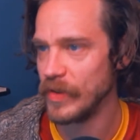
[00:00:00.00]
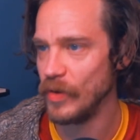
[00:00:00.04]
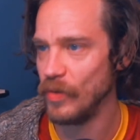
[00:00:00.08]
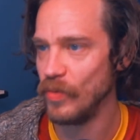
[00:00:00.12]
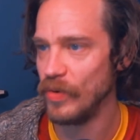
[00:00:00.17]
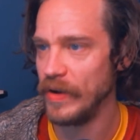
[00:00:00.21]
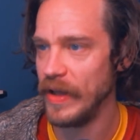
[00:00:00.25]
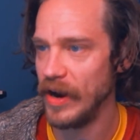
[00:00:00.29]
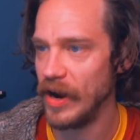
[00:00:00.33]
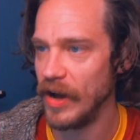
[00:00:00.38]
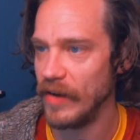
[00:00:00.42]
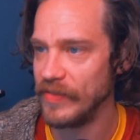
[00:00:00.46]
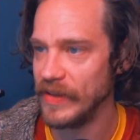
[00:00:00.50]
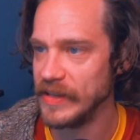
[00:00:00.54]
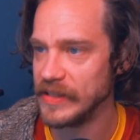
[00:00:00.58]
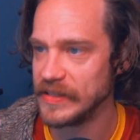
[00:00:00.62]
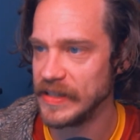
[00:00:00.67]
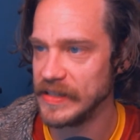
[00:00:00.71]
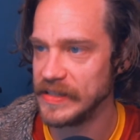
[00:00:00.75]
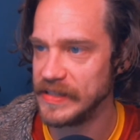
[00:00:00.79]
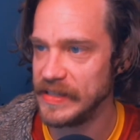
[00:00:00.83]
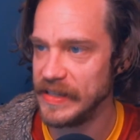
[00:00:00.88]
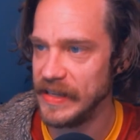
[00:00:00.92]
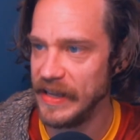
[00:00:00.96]
We'll get off this.
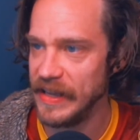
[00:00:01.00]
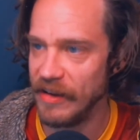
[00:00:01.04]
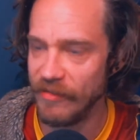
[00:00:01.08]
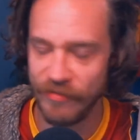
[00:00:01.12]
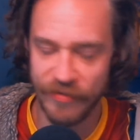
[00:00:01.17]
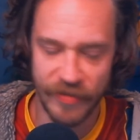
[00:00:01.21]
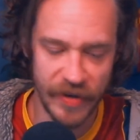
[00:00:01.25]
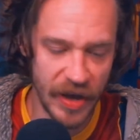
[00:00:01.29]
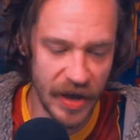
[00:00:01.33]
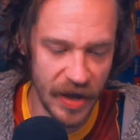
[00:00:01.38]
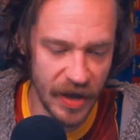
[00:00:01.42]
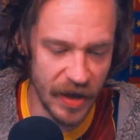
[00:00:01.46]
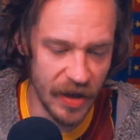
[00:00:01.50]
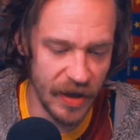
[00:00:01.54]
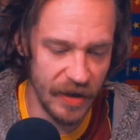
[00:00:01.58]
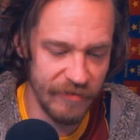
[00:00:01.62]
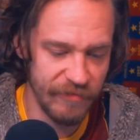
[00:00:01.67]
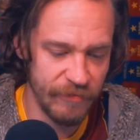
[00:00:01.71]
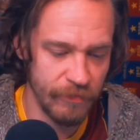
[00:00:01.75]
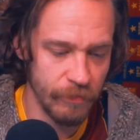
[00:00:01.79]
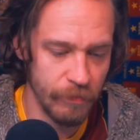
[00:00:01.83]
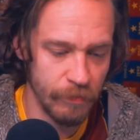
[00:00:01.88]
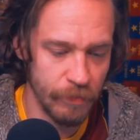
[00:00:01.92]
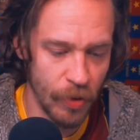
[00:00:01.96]
Let's see if
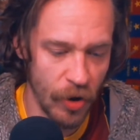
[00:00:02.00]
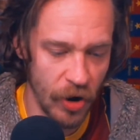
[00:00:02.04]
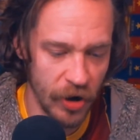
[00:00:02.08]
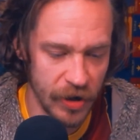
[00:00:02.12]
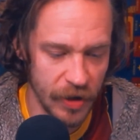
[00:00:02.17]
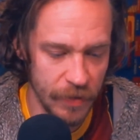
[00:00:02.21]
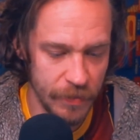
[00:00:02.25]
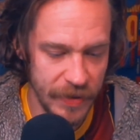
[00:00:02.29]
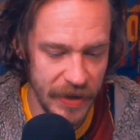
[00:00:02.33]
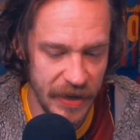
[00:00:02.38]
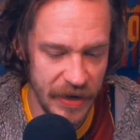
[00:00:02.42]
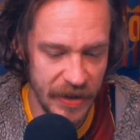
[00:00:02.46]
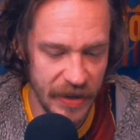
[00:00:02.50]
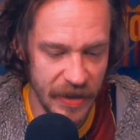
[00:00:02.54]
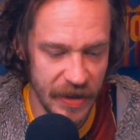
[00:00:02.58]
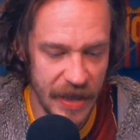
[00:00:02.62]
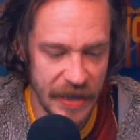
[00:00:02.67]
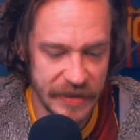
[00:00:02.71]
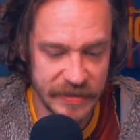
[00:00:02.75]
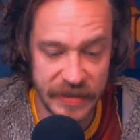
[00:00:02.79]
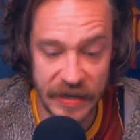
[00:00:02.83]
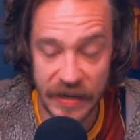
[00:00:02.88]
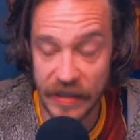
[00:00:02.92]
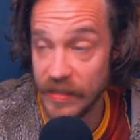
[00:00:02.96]
Barca Media
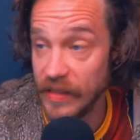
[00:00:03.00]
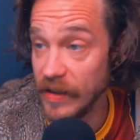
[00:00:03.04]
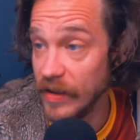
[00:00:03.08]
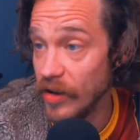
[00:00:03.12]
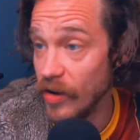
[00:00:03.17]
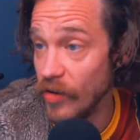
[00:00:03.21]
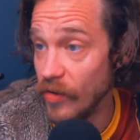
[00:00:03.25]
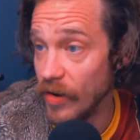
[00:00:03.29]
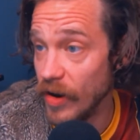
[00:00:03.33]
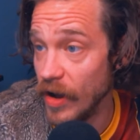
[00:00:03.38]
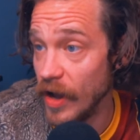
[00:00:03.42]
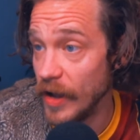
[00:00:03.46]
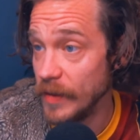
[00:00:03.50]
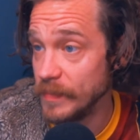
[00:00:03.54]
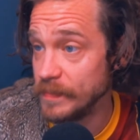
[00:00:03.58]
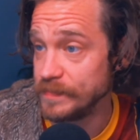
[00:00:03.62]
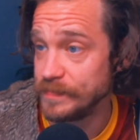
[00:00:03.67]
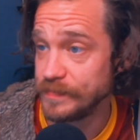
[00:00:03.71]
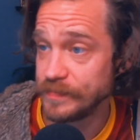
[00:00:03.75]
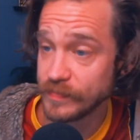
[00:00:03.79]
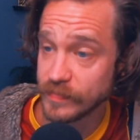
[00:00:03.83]
has anything going on.